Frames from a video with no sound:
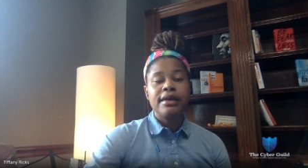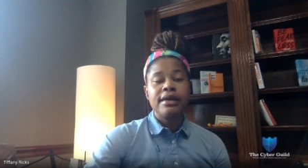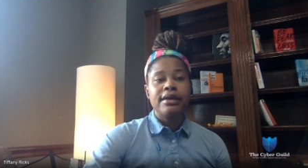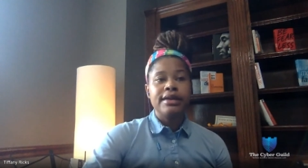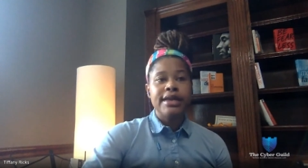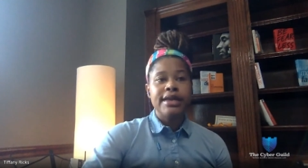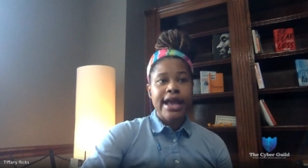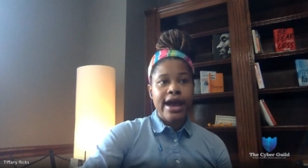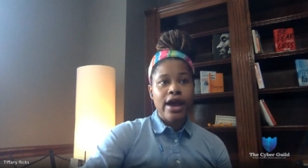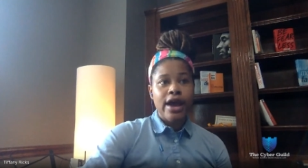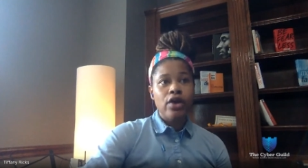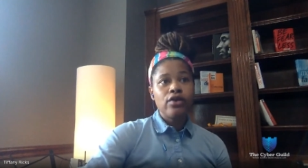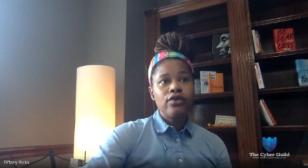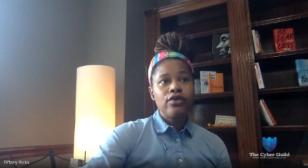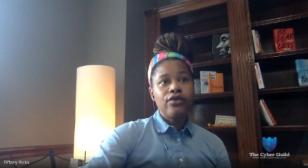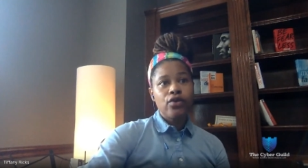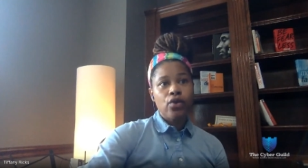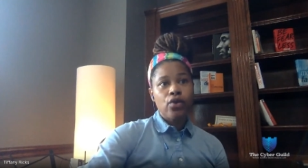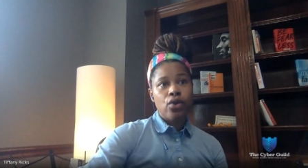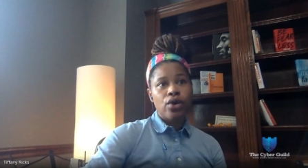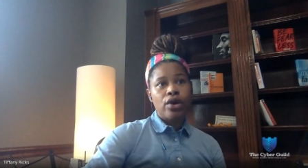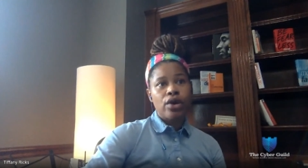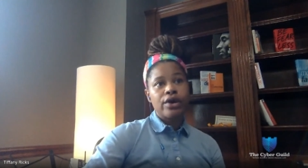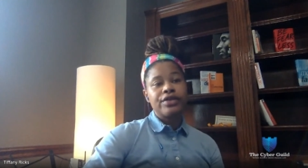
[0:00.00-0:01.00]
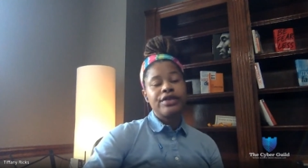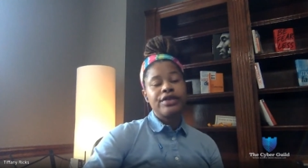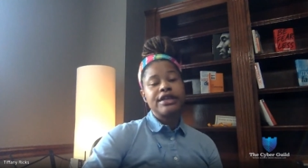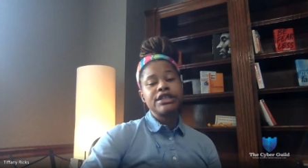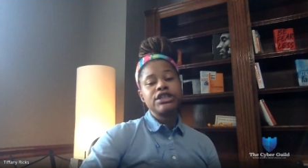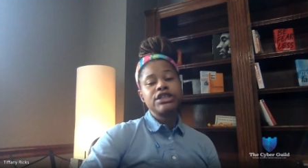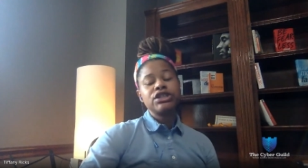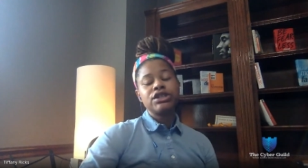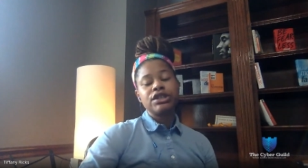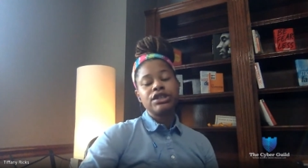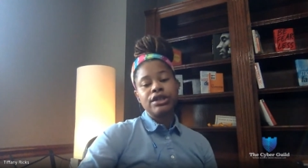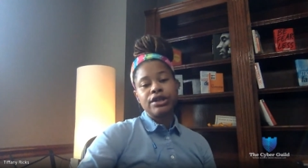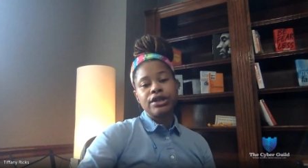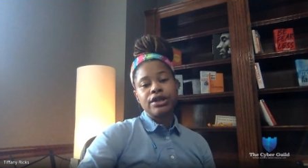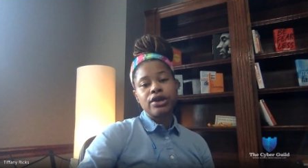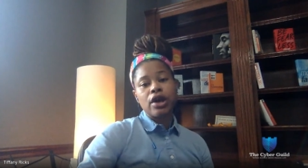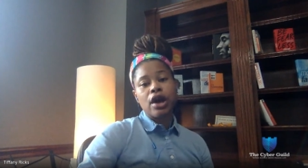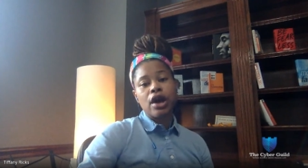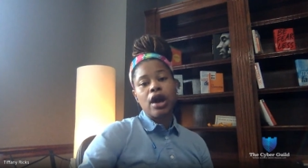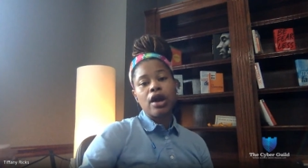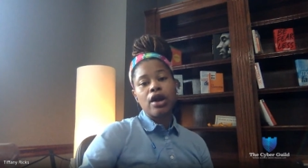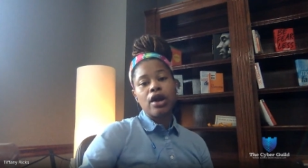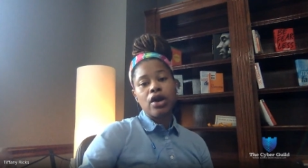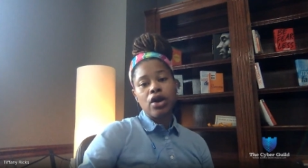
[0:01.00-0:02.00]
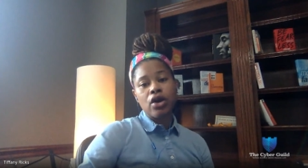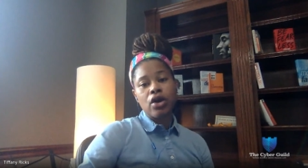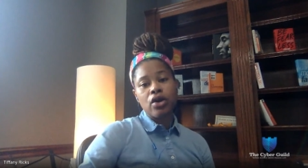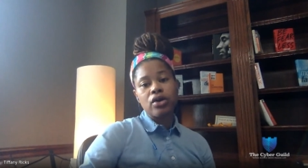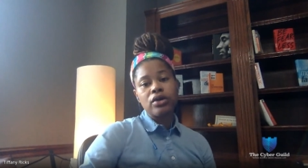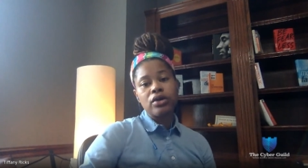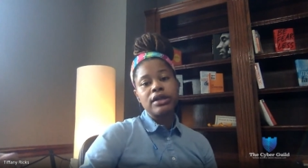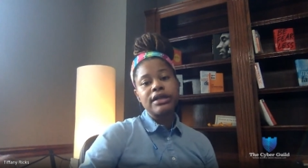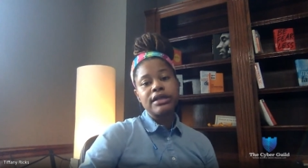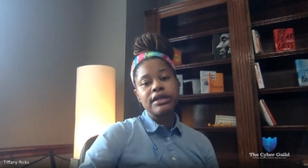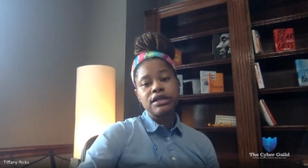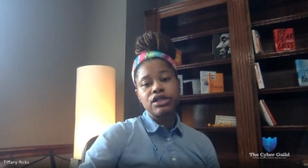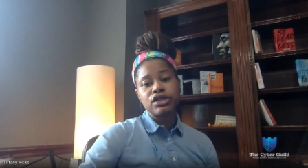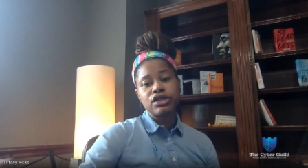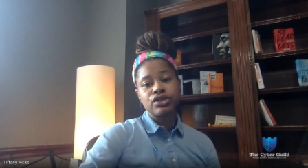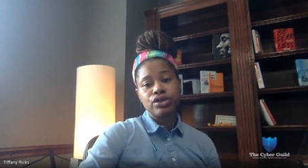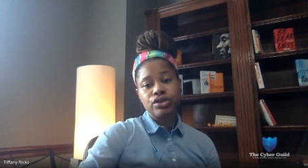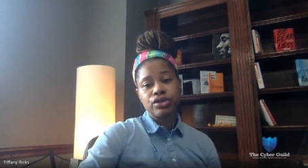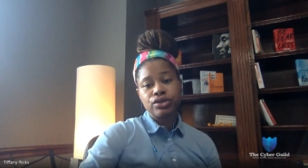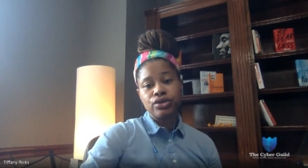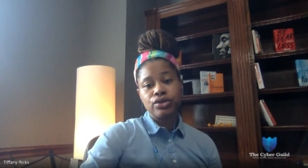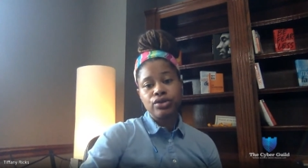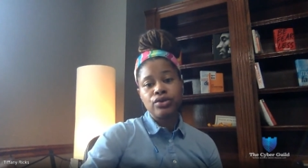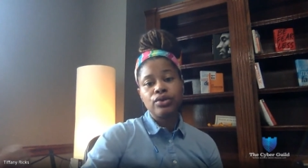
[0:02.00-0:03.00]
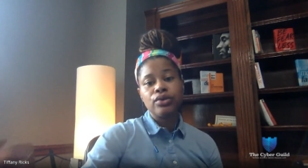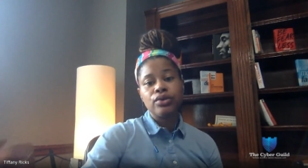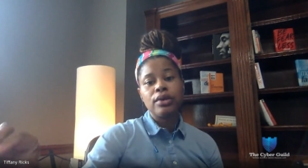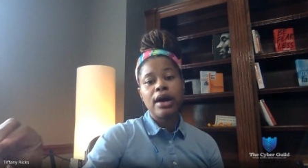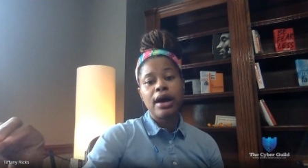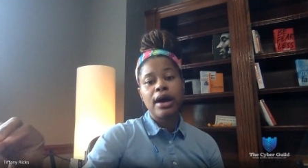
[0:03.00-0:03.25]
Now for this year, our goal is to